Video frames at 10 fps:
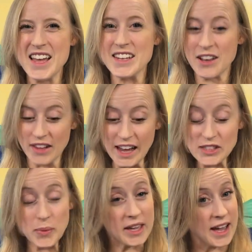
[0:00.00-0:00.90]
Now,
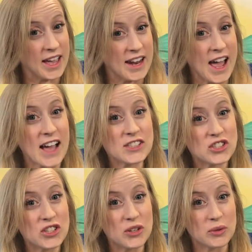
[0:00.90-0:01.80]
last week I had
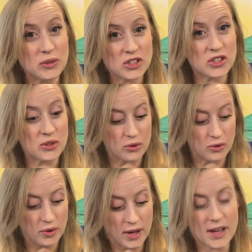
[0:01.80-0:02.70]
asked you
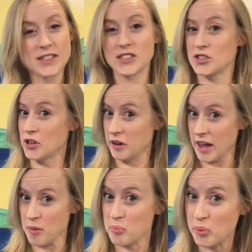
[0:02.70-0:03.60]
to start
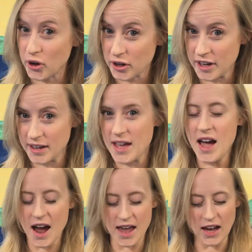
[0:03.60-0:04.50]
a book.
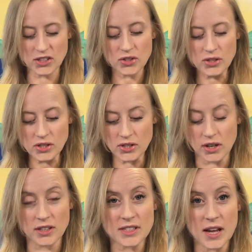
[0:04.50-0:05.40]
I asked you to
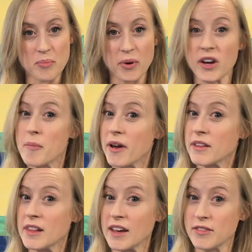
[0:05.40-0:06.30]
start a book about the
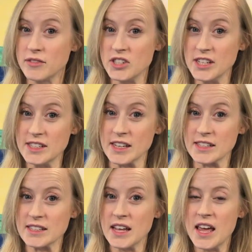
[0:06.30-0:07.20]
life of
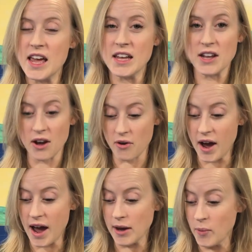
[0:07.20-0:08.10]
Jesus. Now,
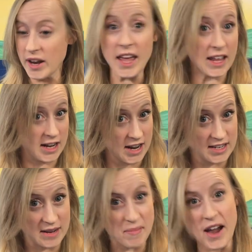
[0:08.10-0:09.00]
I went ahead and I
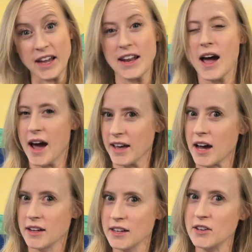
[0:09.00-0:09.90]
did mine. I
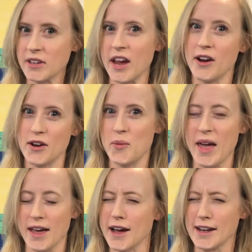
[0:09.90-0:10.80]
got a little carried away.
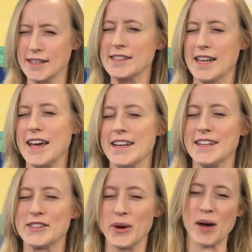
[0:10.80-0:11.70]
I got
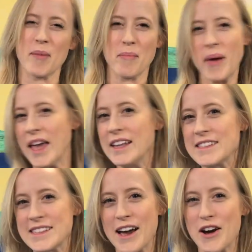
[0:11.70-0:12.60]
excited. So I got my
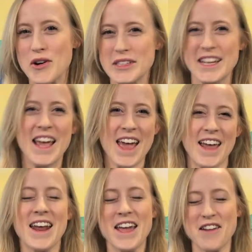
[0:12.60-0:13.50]
paints out
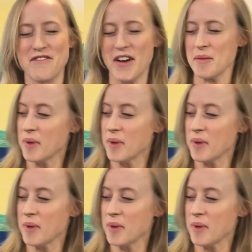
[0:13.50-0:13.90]
and I had fun.